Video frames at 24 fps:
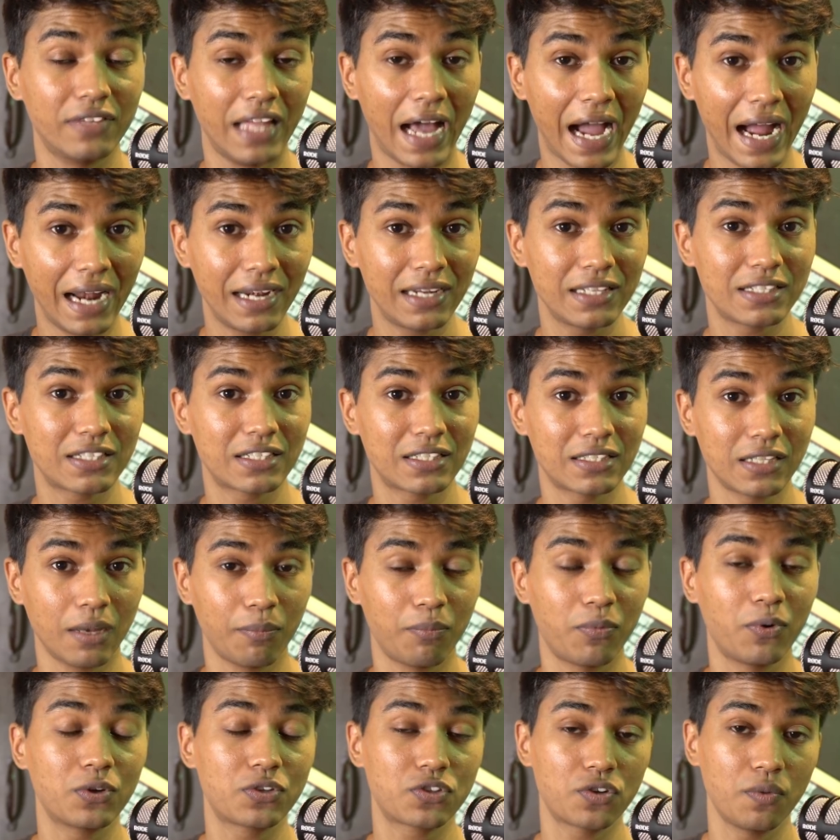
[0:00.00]
that is
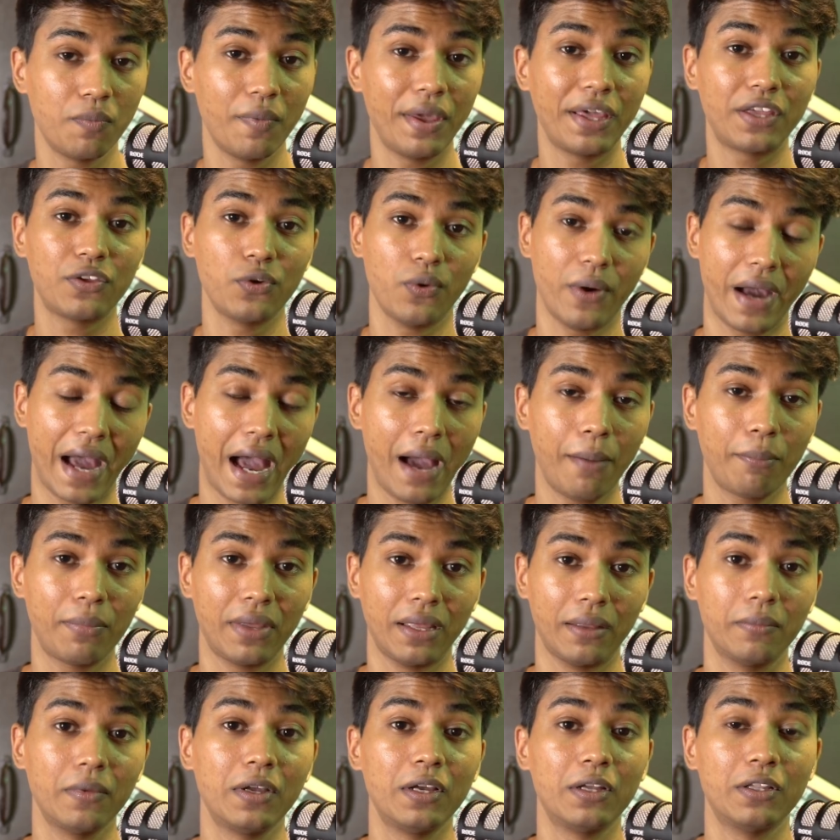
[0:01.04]
supposed to make you
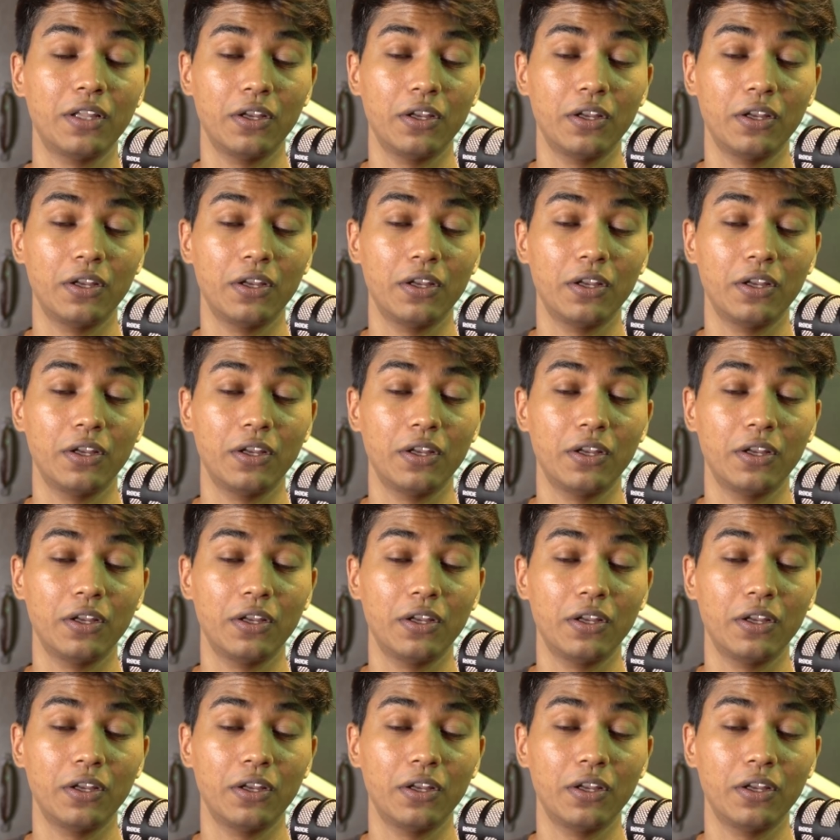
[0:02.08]
happy